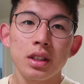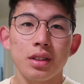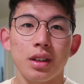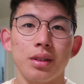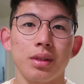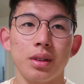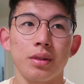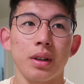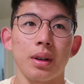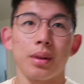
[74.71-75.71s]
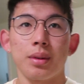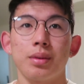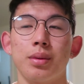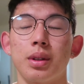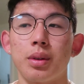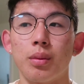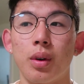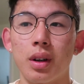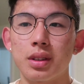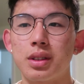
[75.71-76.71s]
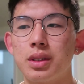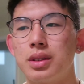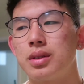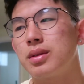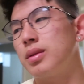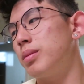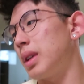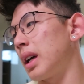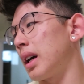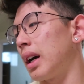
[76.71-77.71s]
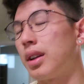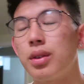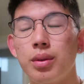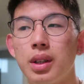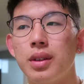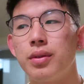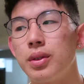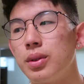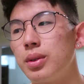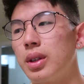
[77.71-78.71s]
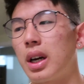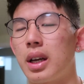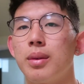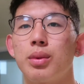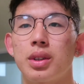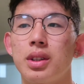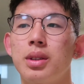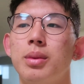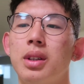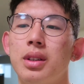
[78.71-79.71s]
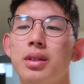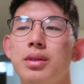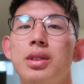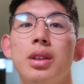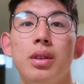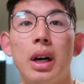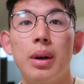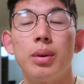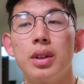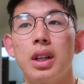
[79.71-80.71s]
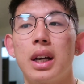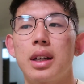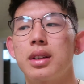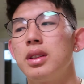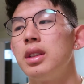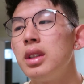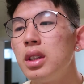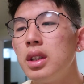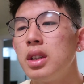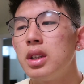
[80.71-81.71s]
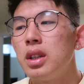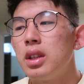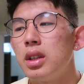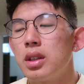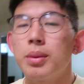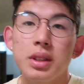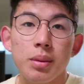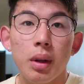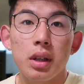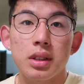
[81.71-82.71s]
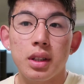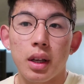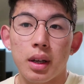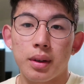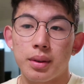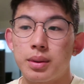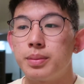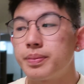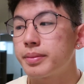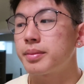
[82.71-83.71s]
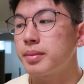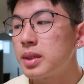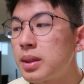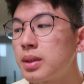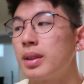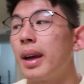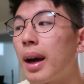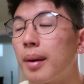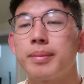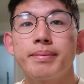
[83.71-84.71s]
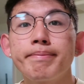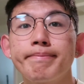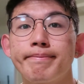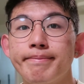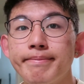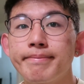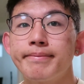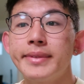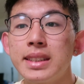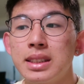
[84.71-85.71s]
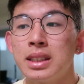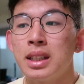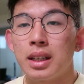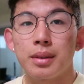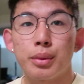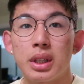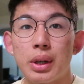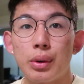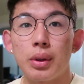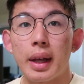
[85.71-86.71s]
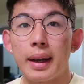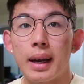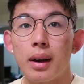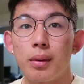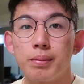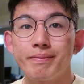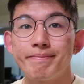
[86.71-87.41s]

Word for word: so I don't know if I really want to. But yeah, I do need food. I am working tomorrow, so I would like to bring some lunch there. So yeah. And we're gonna go do that now.